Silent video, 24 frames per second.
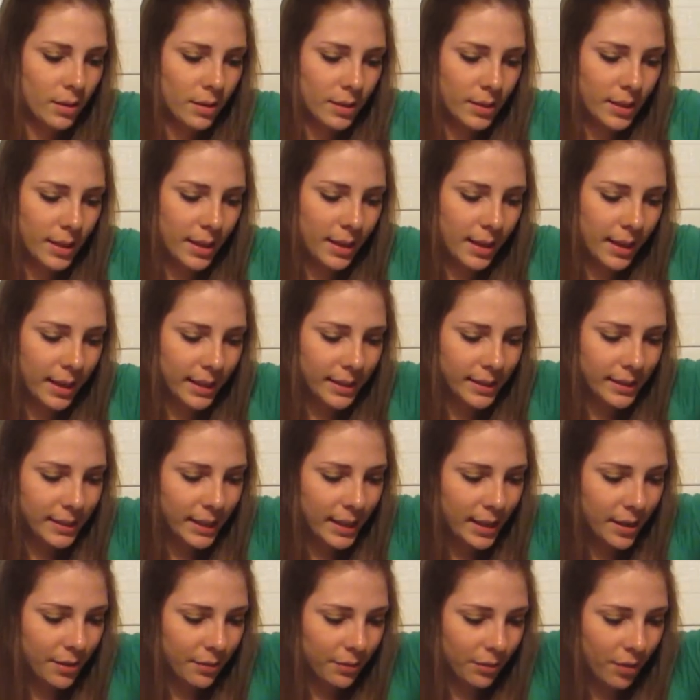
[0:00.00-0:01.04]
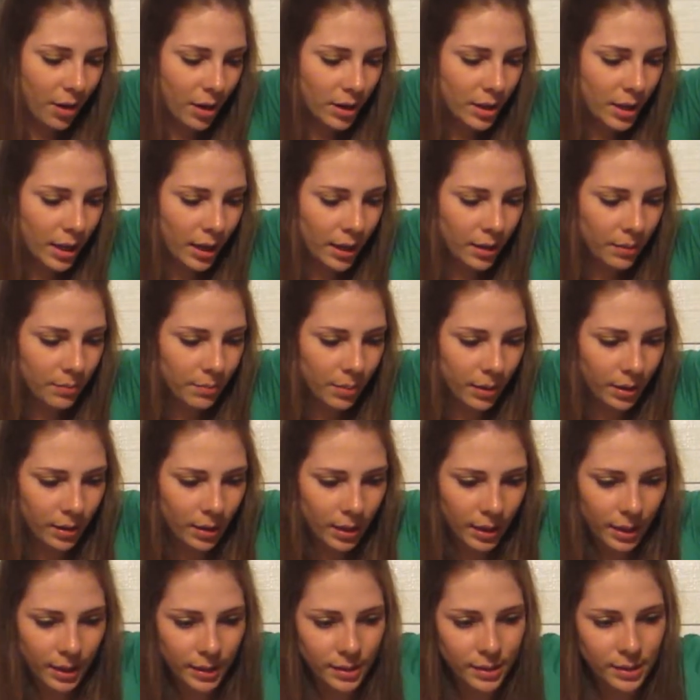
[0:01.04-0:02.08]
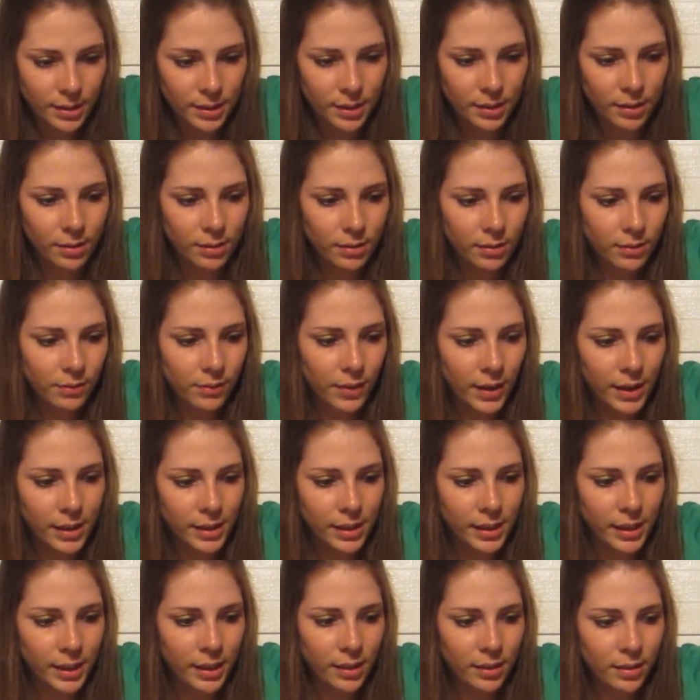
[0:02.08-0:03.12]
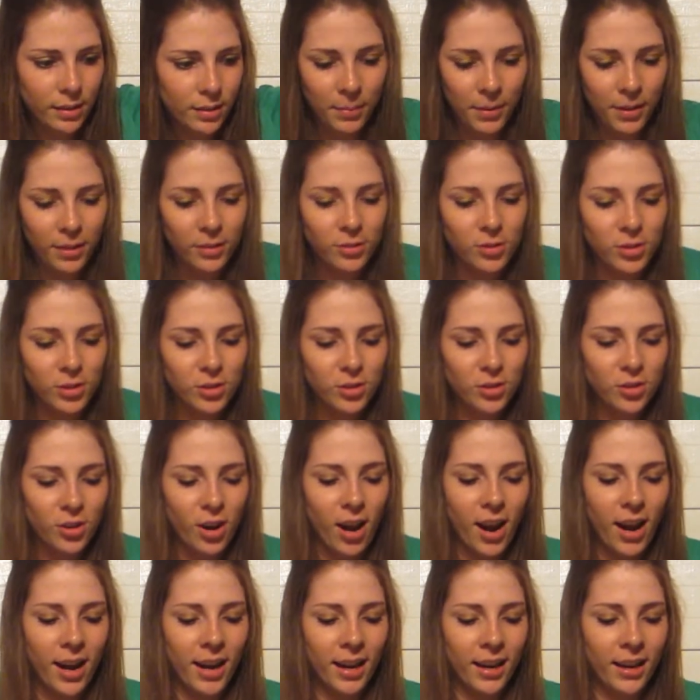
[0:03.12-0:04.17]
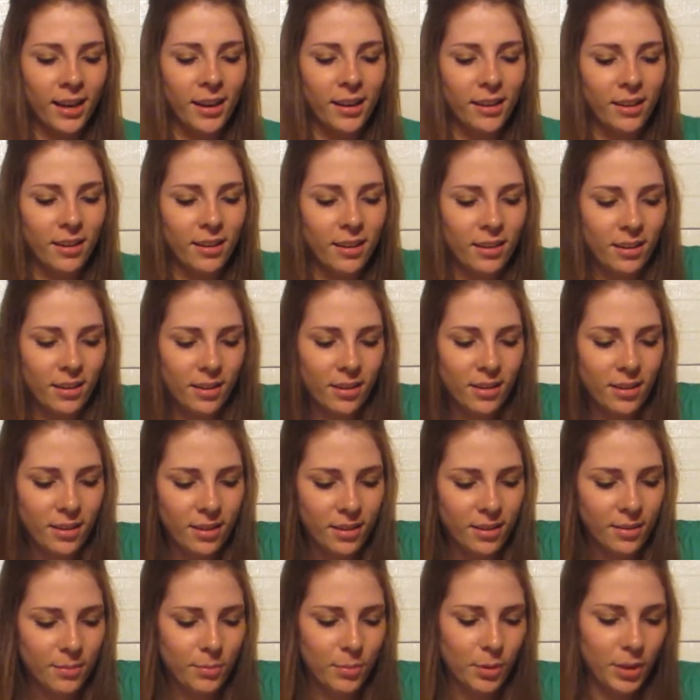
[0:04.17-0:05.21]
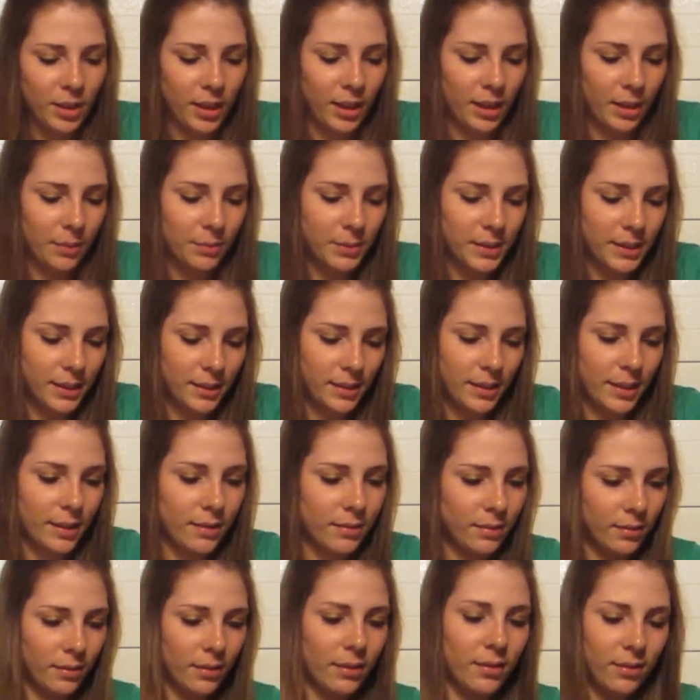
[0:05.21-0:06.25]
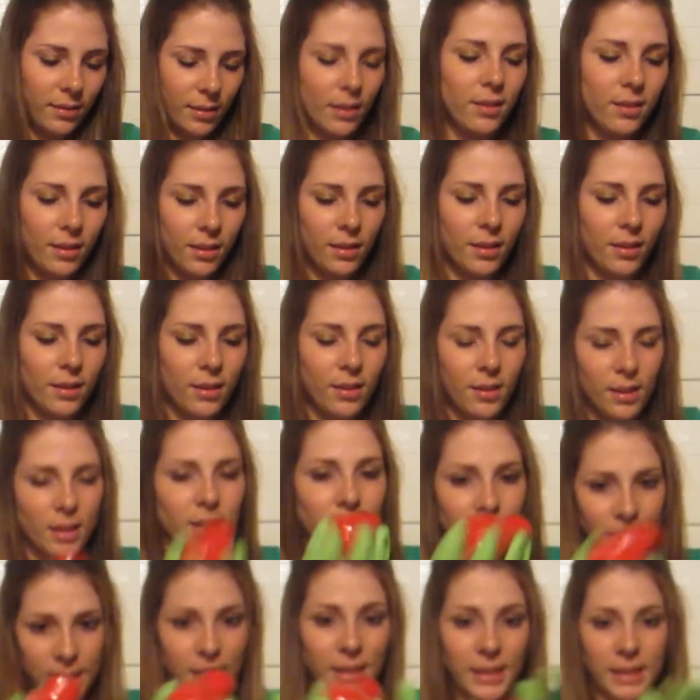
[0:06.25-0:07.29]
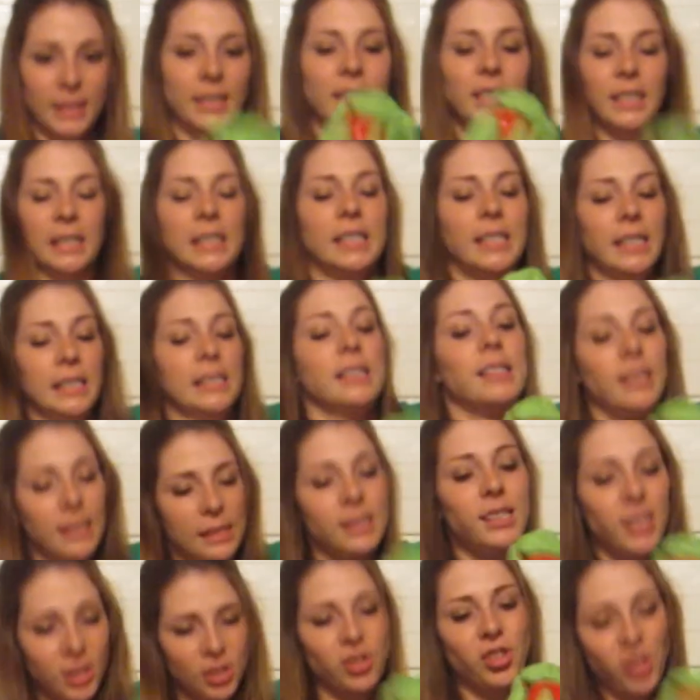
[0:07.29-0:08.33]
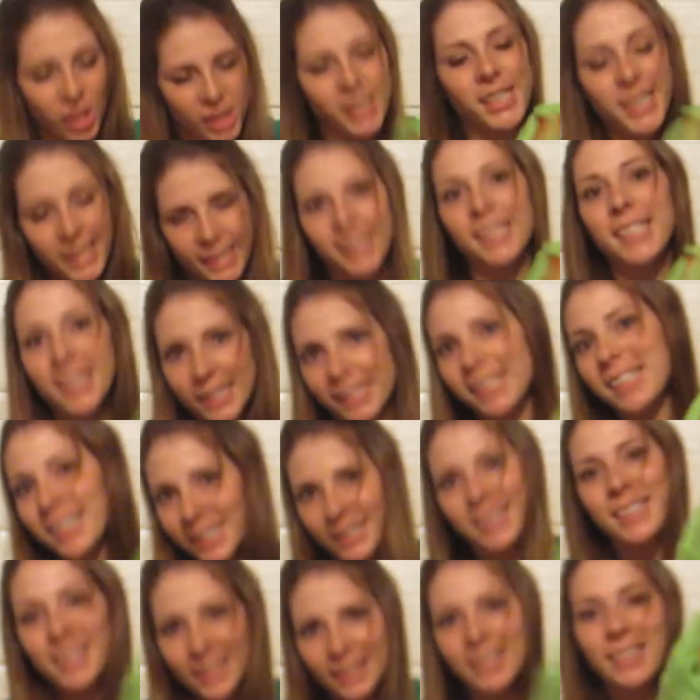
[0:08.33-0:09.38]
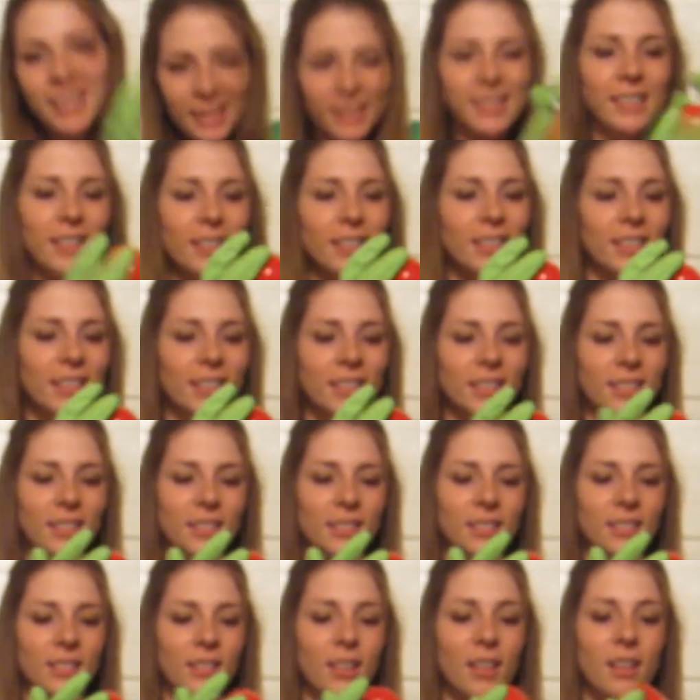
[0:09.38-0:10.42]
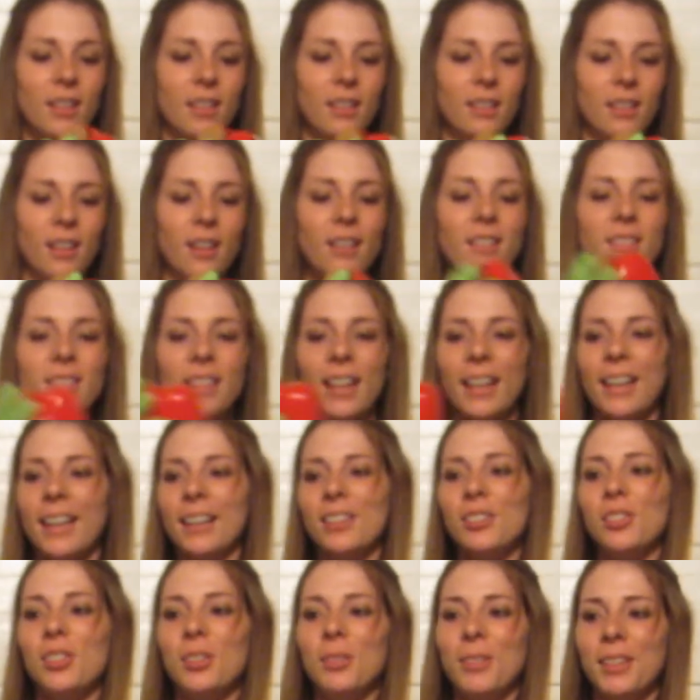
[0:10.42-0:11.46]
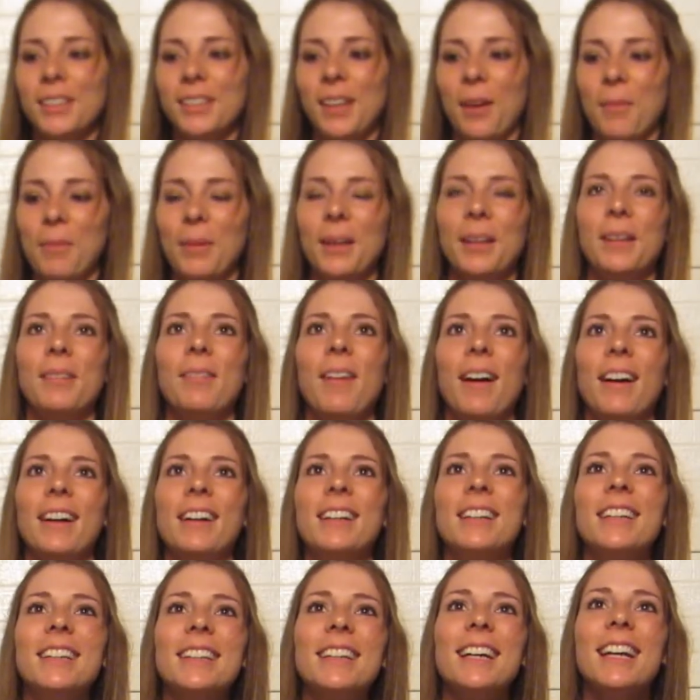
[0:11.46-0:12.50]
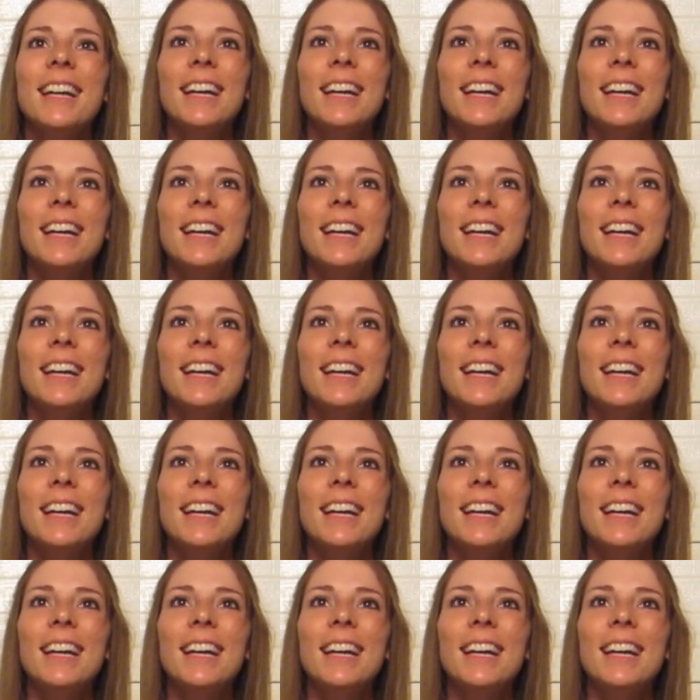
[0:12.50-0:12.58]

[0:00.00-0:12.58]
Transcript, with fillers: See, like I see it running, but like it's still very, I'll just try putting it upside down. I was gonna shake it. Oh, that actually worked out pretty well.